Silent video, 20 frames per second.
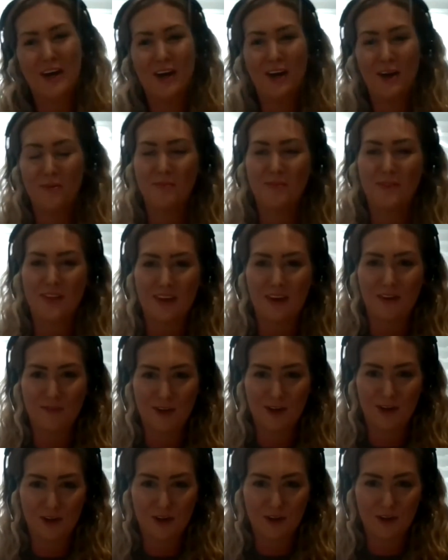um, to give
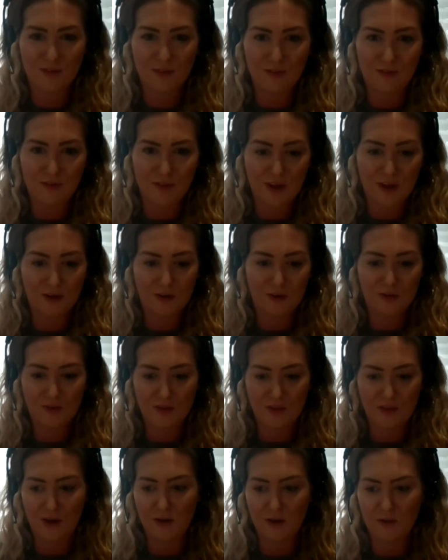an overview,
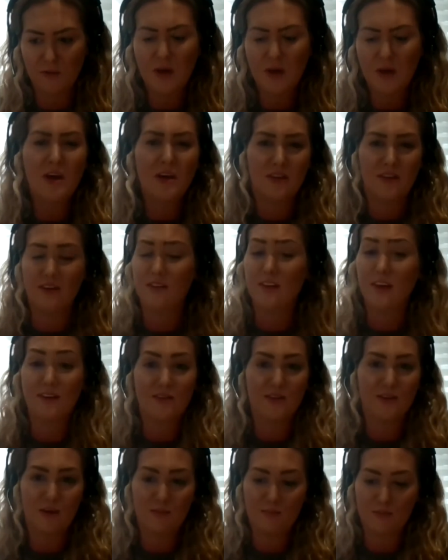so
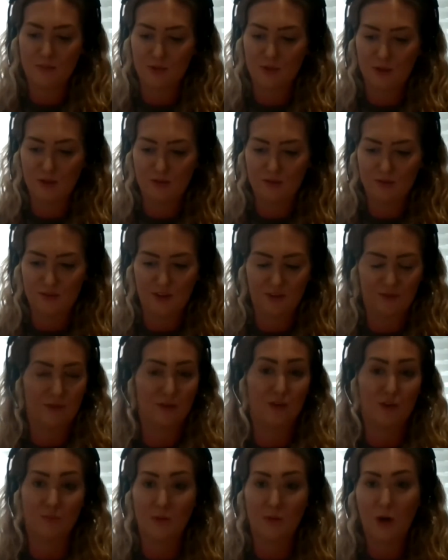there's a number of
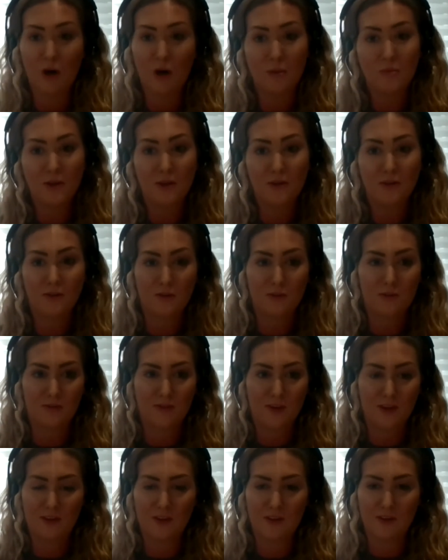different departments
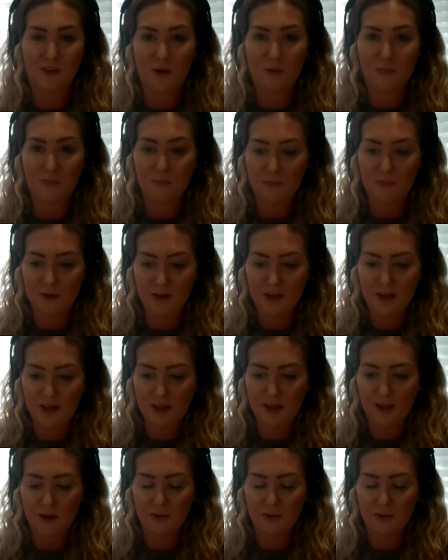within the company.